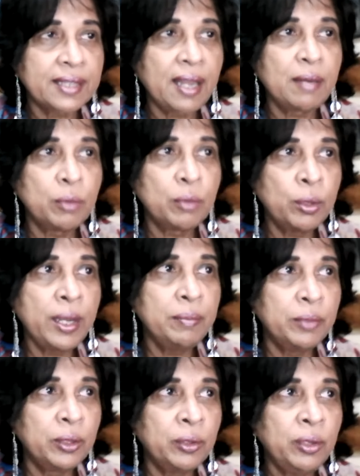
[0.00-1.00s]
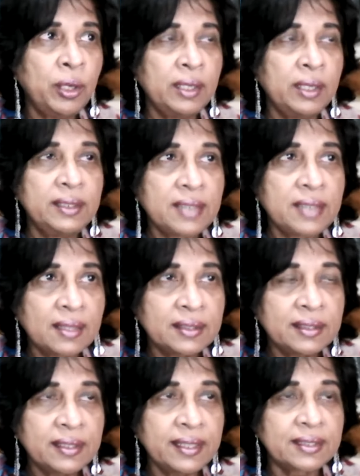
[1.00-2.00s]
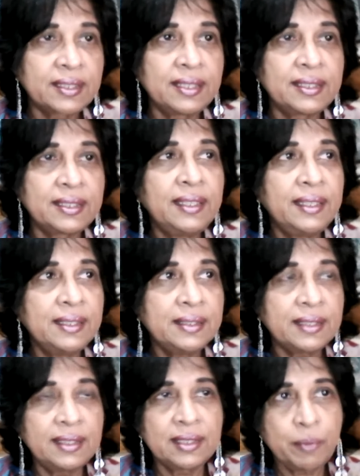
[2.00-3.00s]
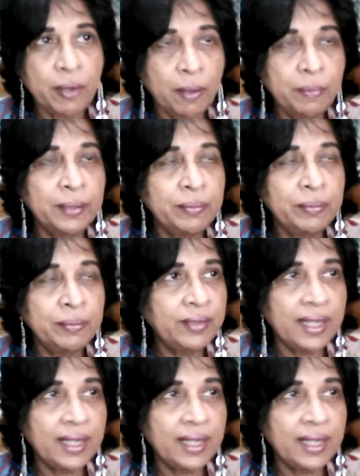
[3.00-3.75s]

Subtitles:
and more disaster risk resilience is a problem